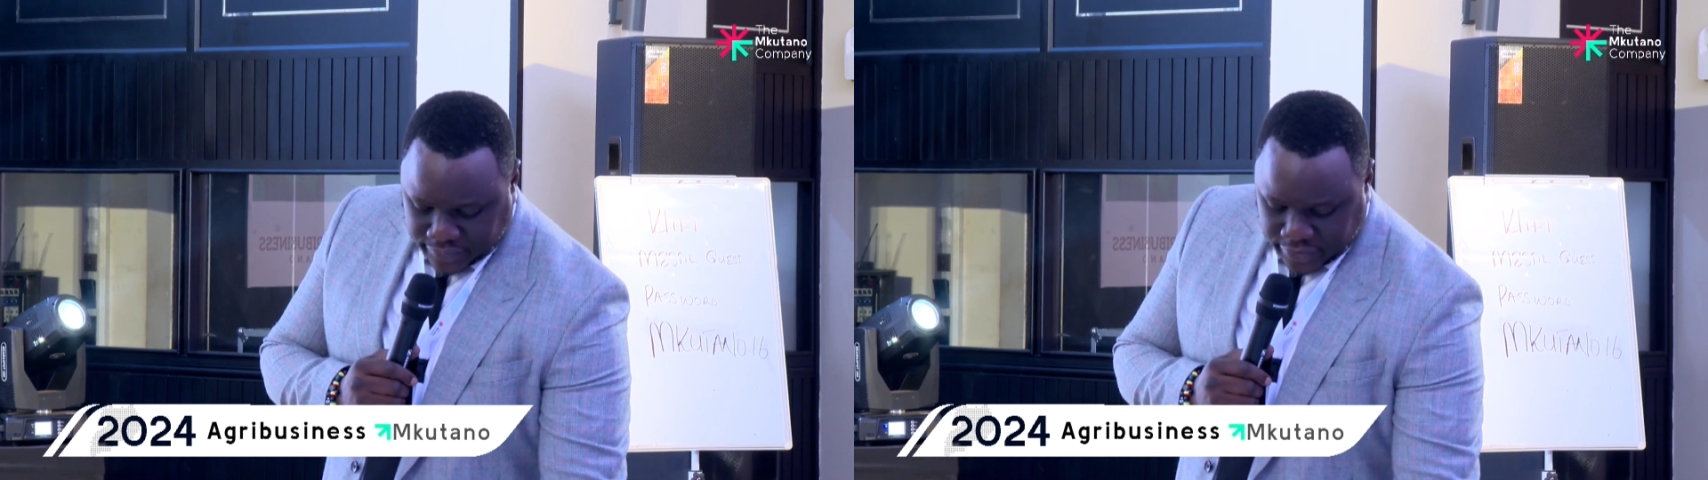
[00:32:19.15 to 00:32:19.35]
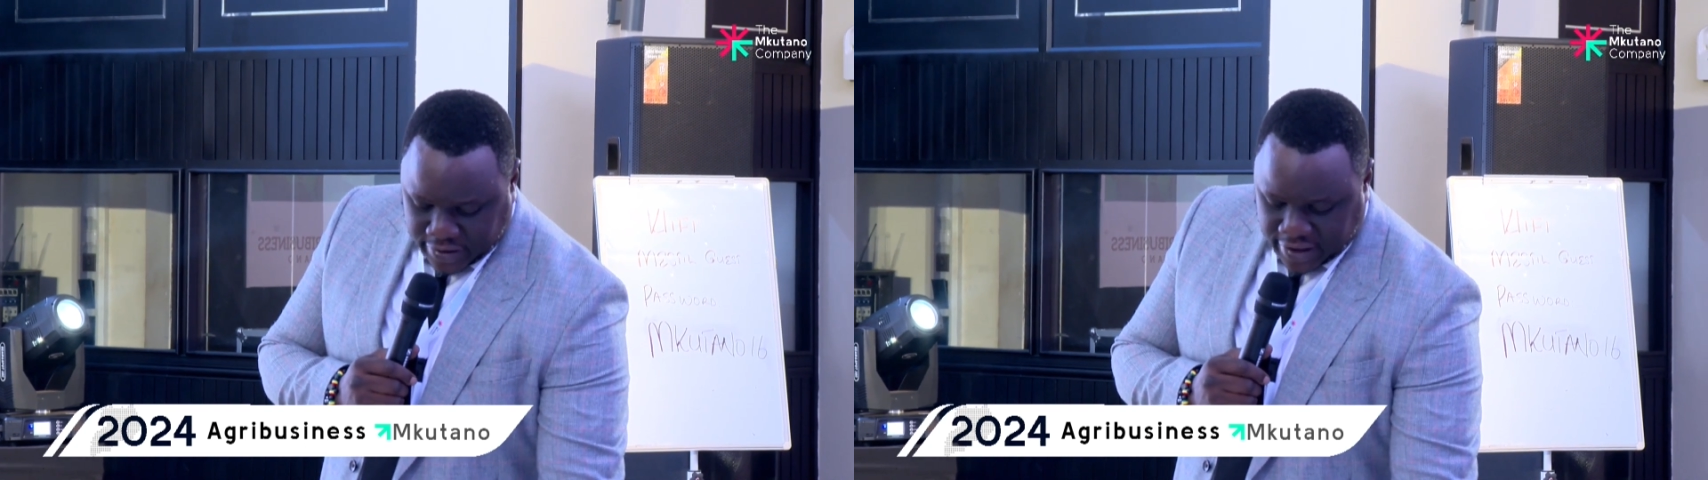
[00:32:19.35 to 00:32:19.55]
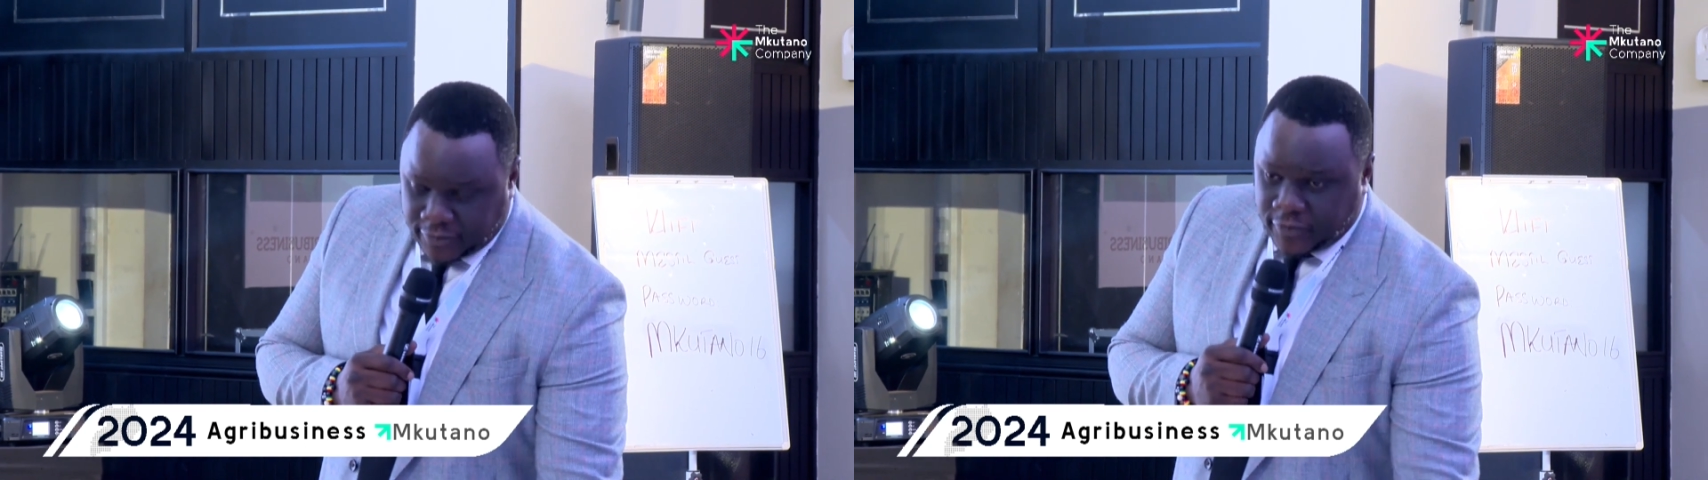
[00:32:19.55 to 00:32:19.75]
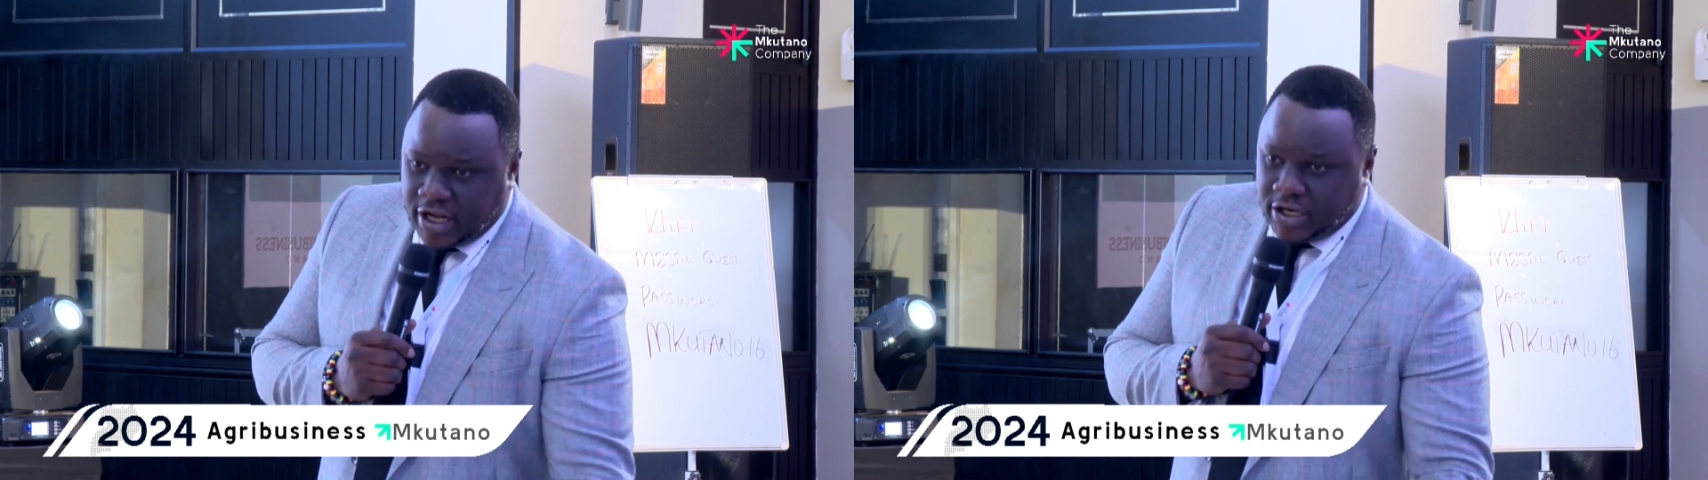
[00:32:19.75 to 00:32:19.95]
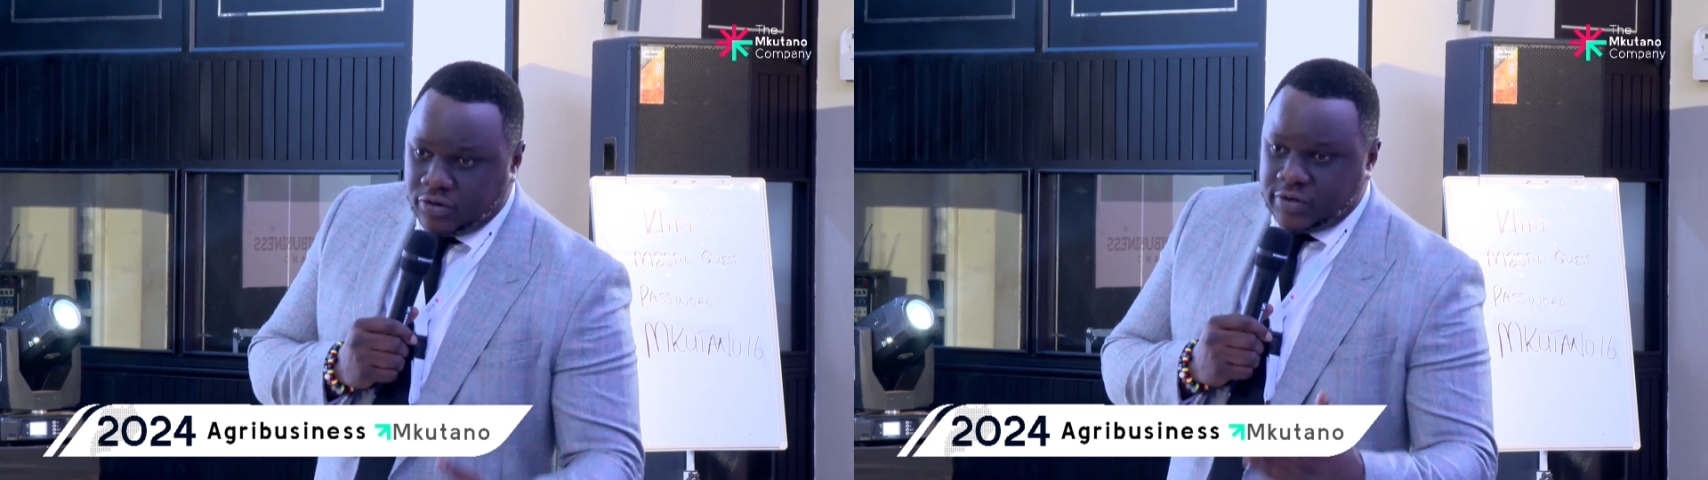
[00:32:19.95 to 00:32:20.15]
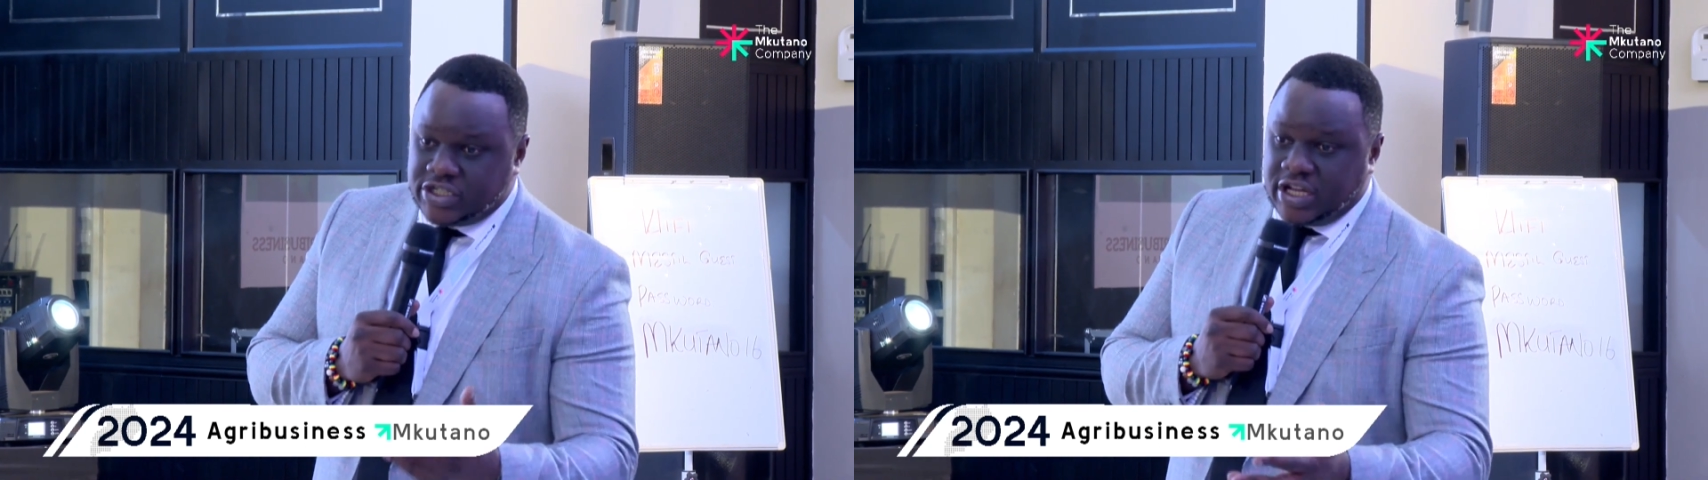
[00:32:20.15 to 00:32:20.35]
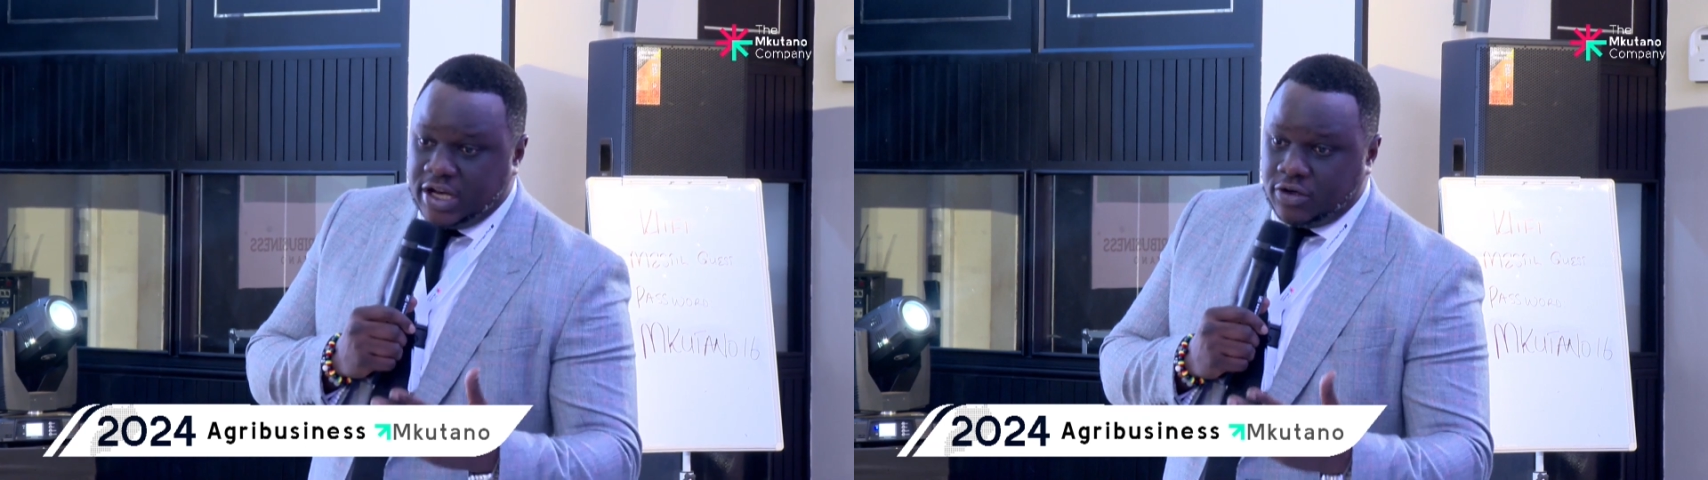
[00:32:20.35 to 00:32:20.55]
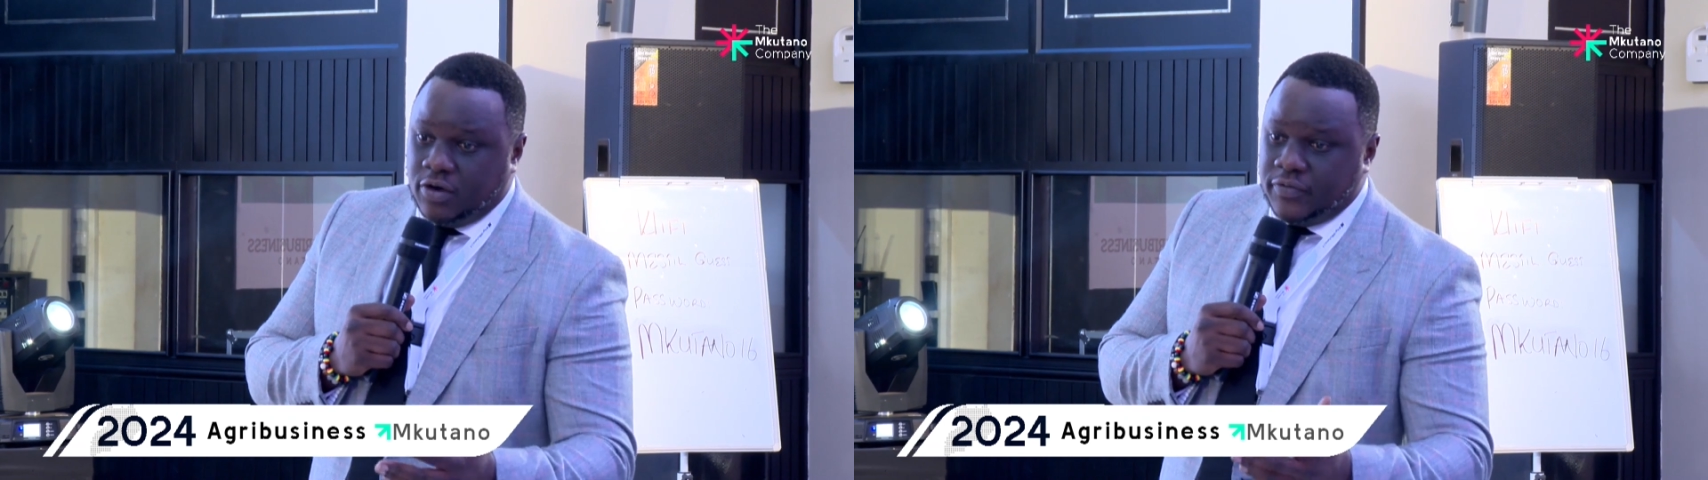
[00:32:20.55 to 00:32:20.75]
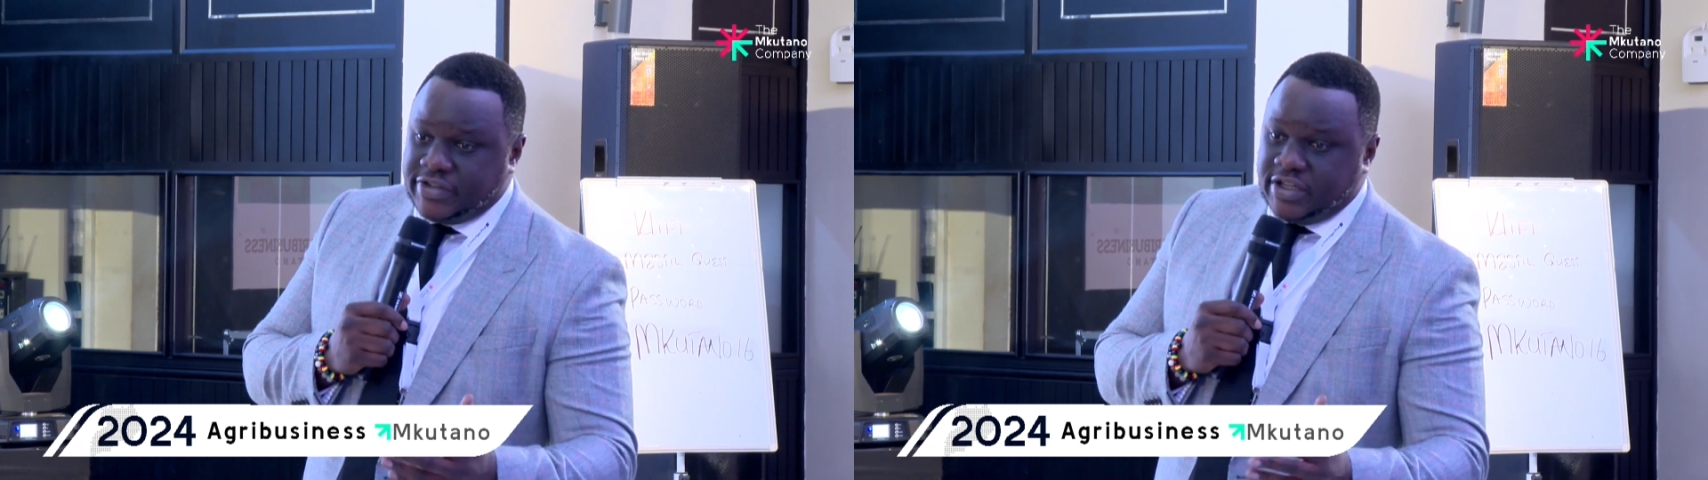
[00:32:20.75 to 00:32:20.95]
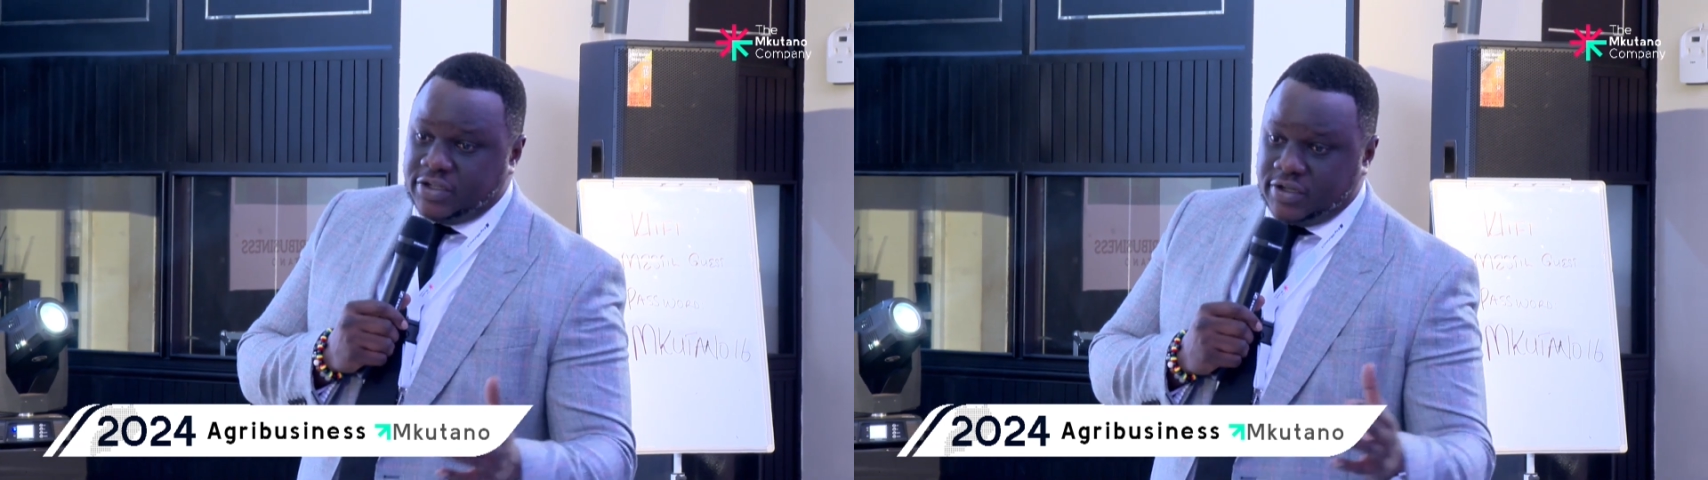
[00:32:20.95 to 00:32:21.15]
the value chain conversation